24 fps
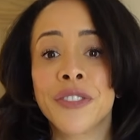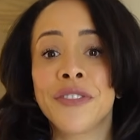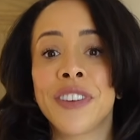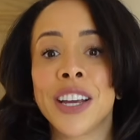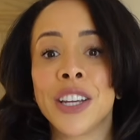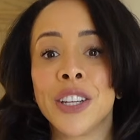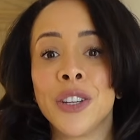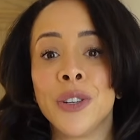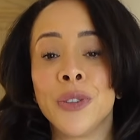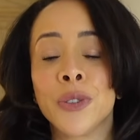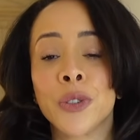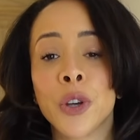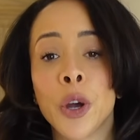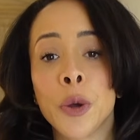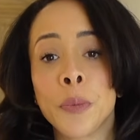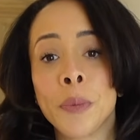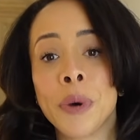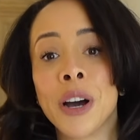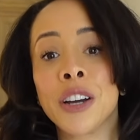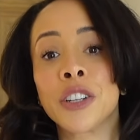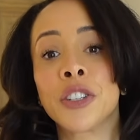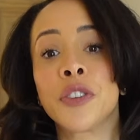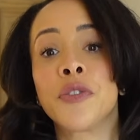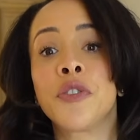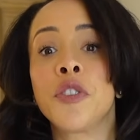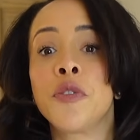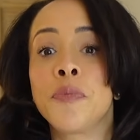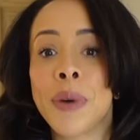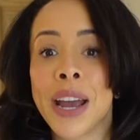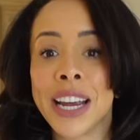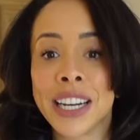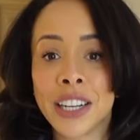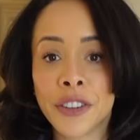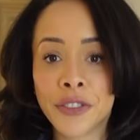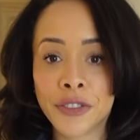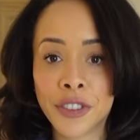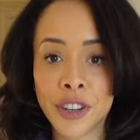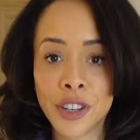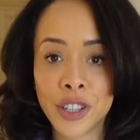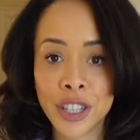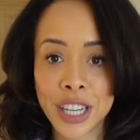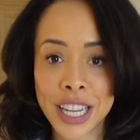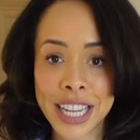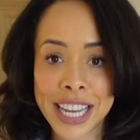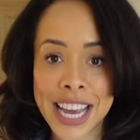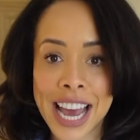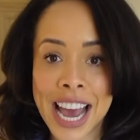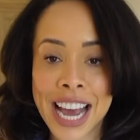thank you so much. If you've made it through to
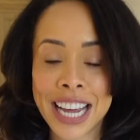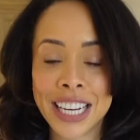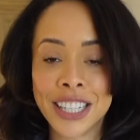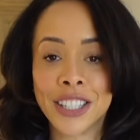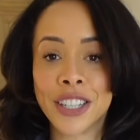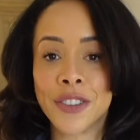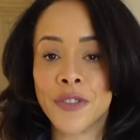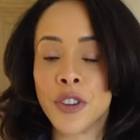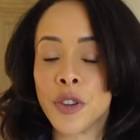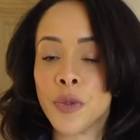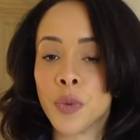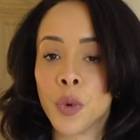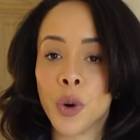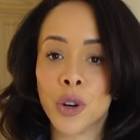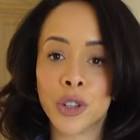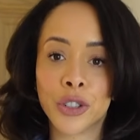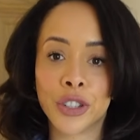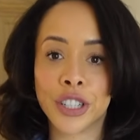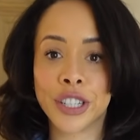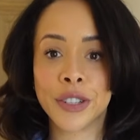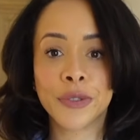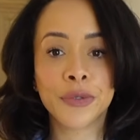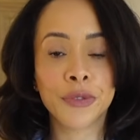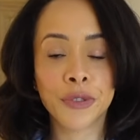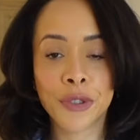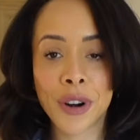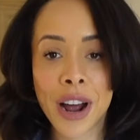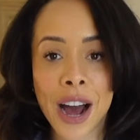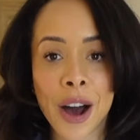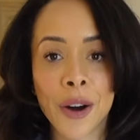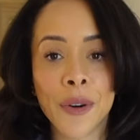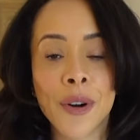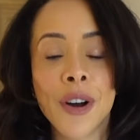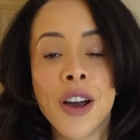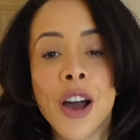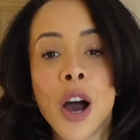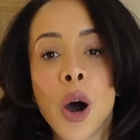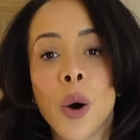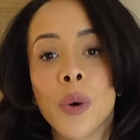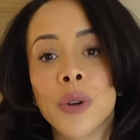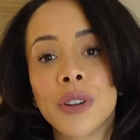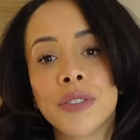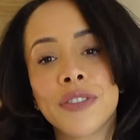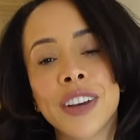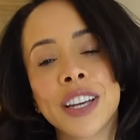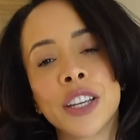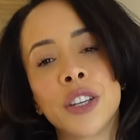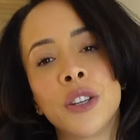the end and you watched it throughout, I want
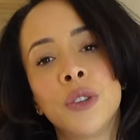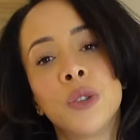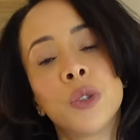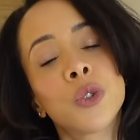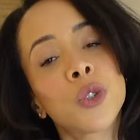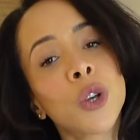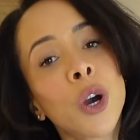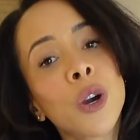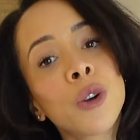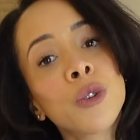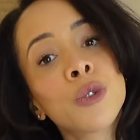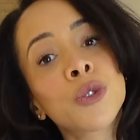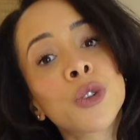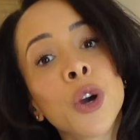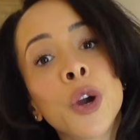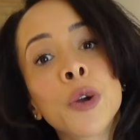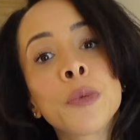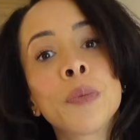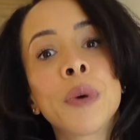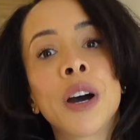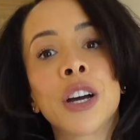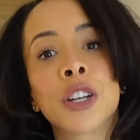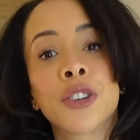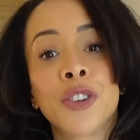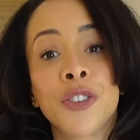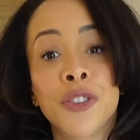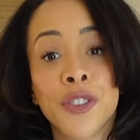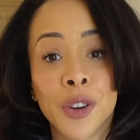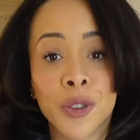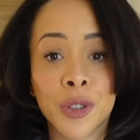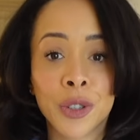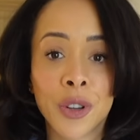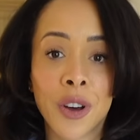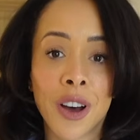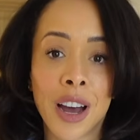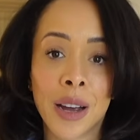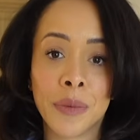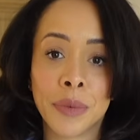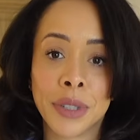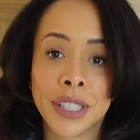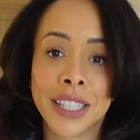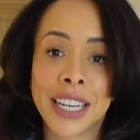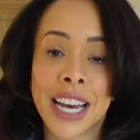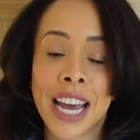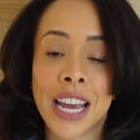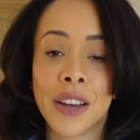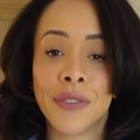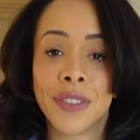to thank you so much for your time
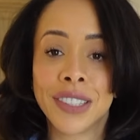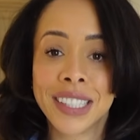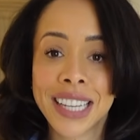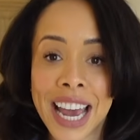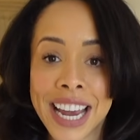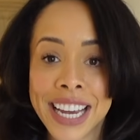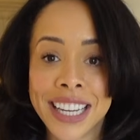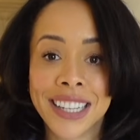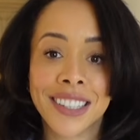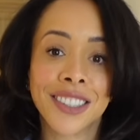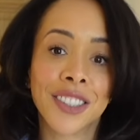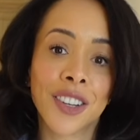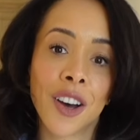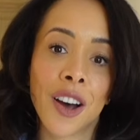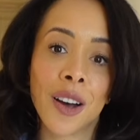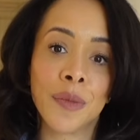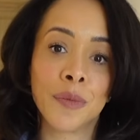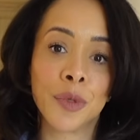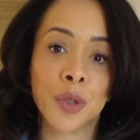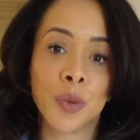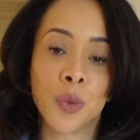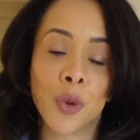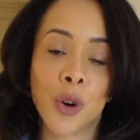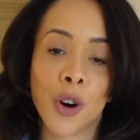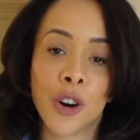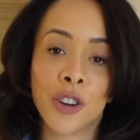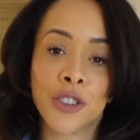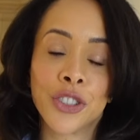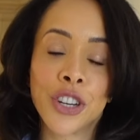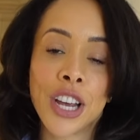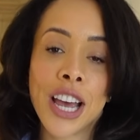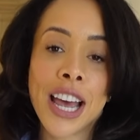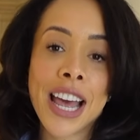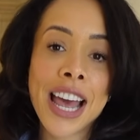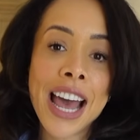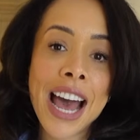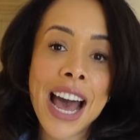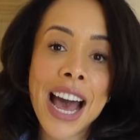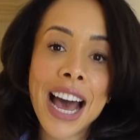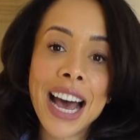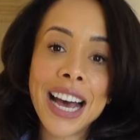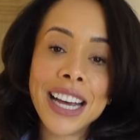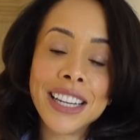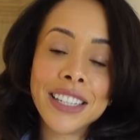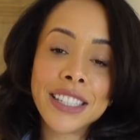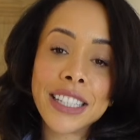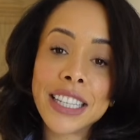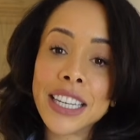today, for taking the time to watch.
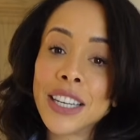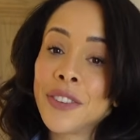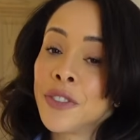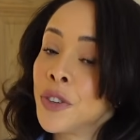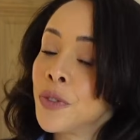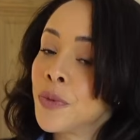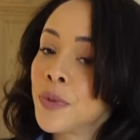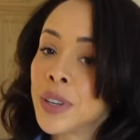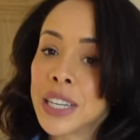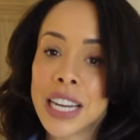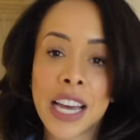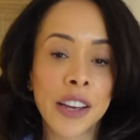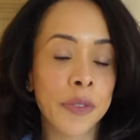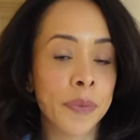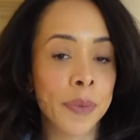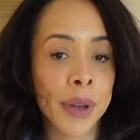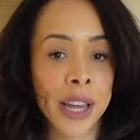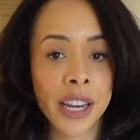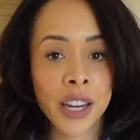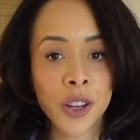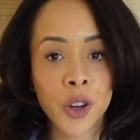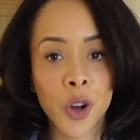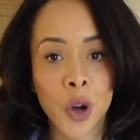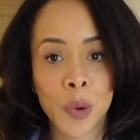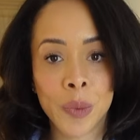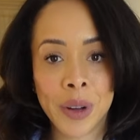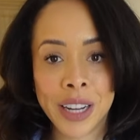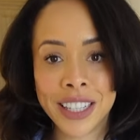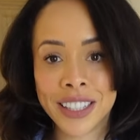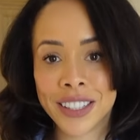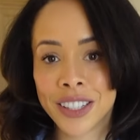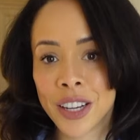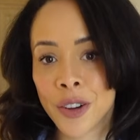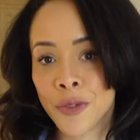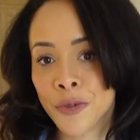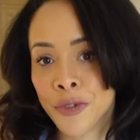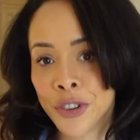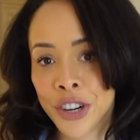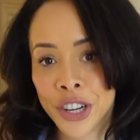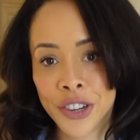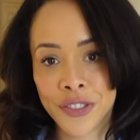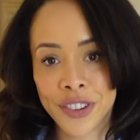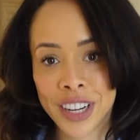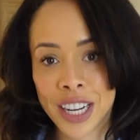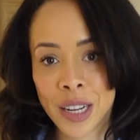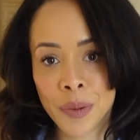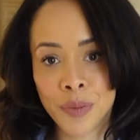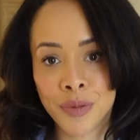And if you've left me any comments, I
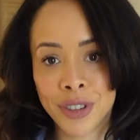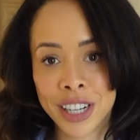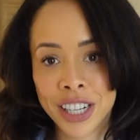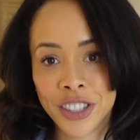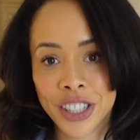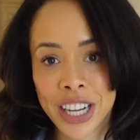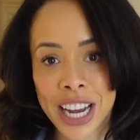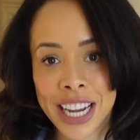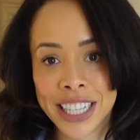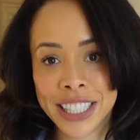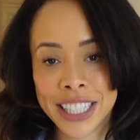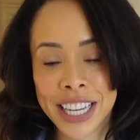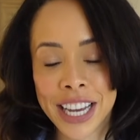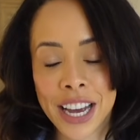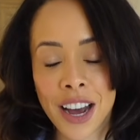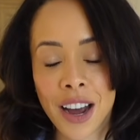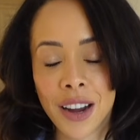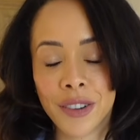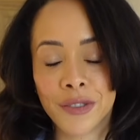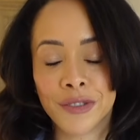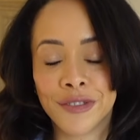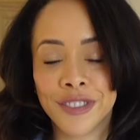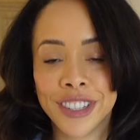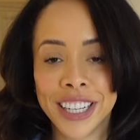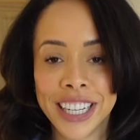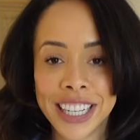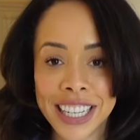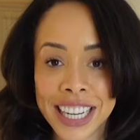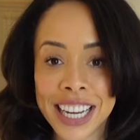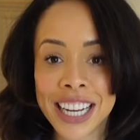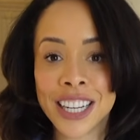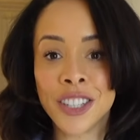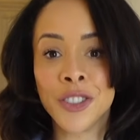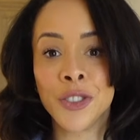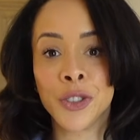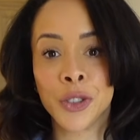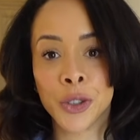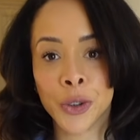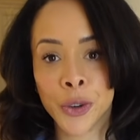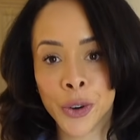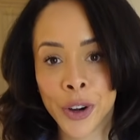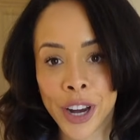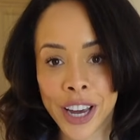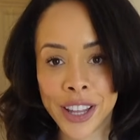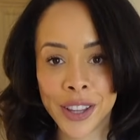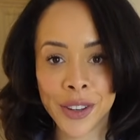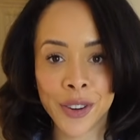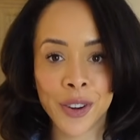really appreciate it. I really
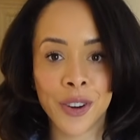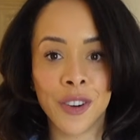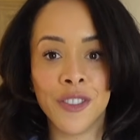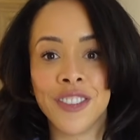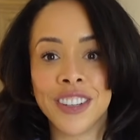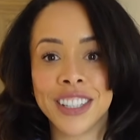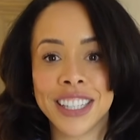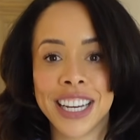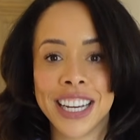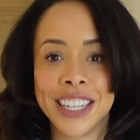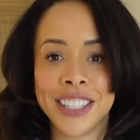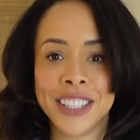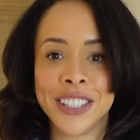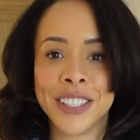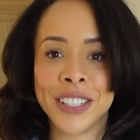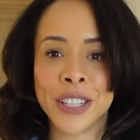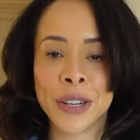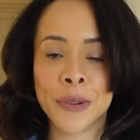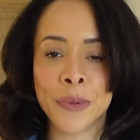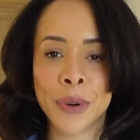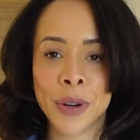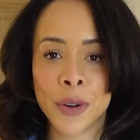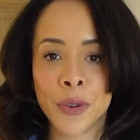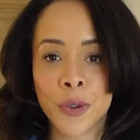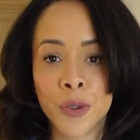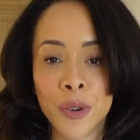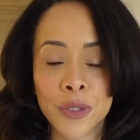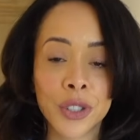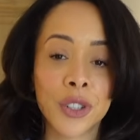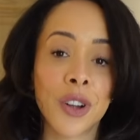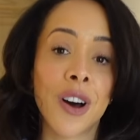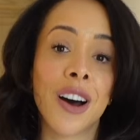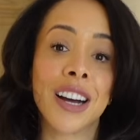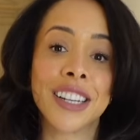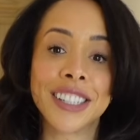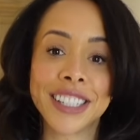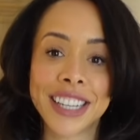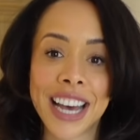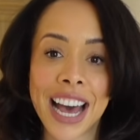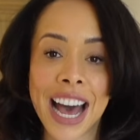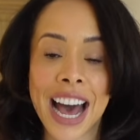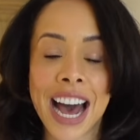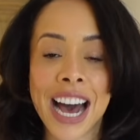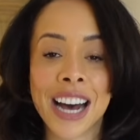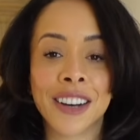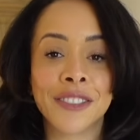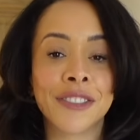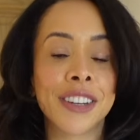enjoy the conversations that we're all starting to
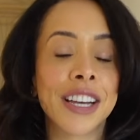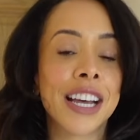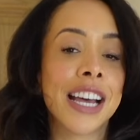have.